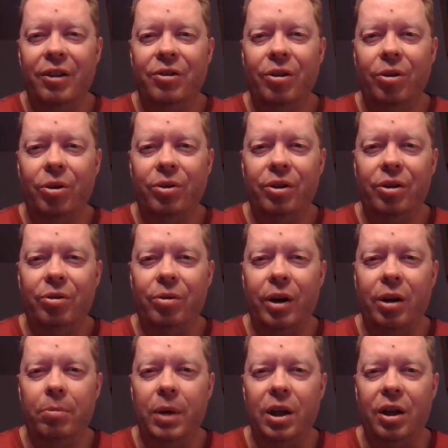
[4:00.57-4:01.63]
So those are the
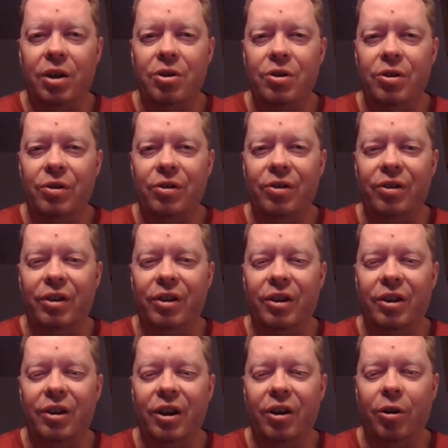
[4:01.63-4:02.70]
recommendations,
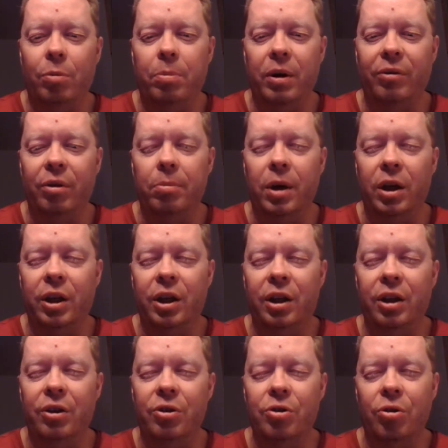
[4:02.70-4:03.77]
and I hope
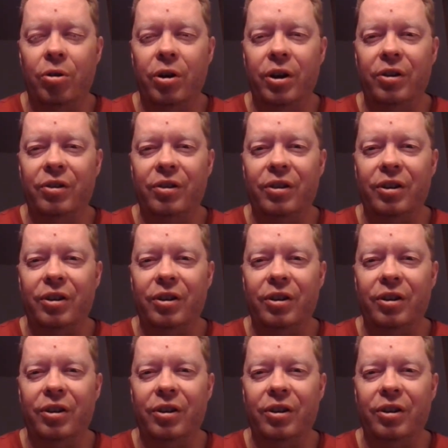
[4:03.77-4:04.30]
everybody enjoys.